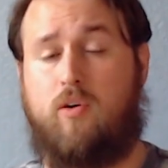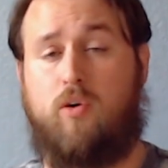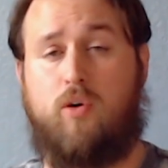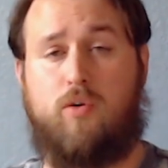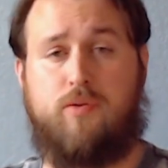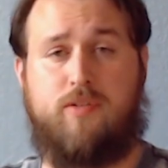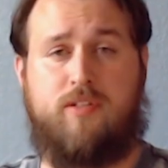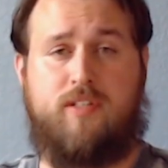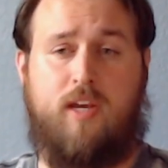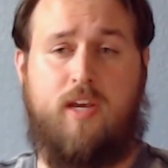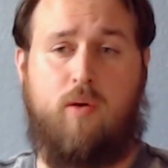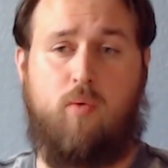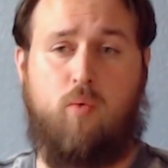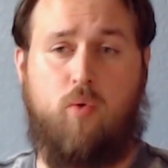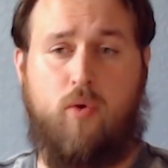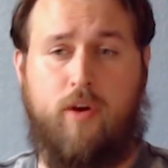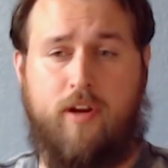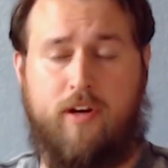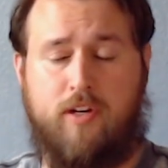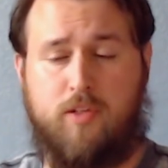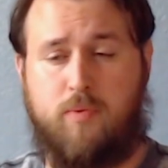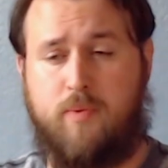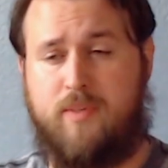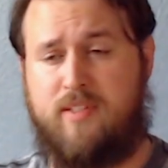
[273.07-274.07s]
Golden State
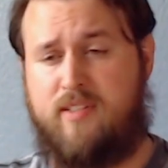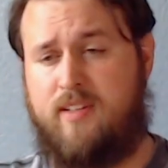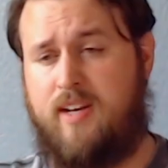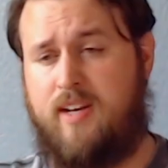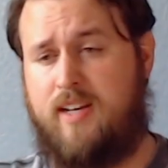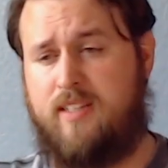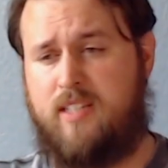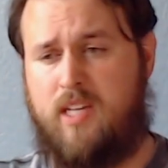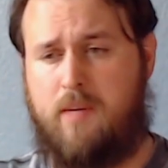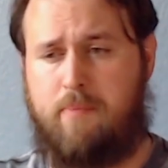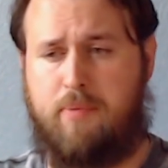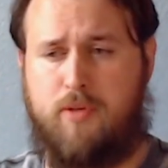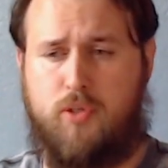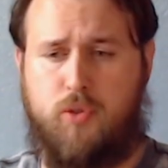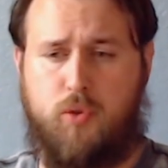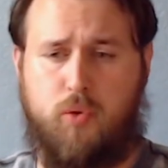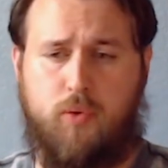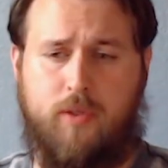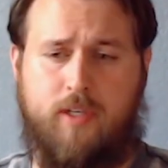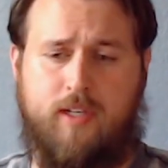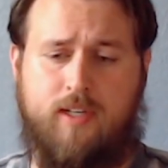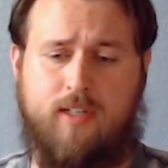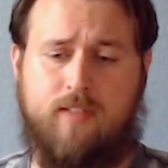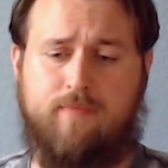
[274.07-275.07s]
Warriors when Zaza
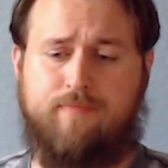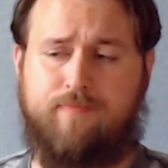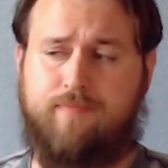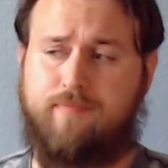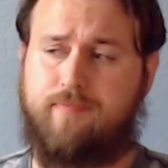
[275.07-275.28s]
Pachulia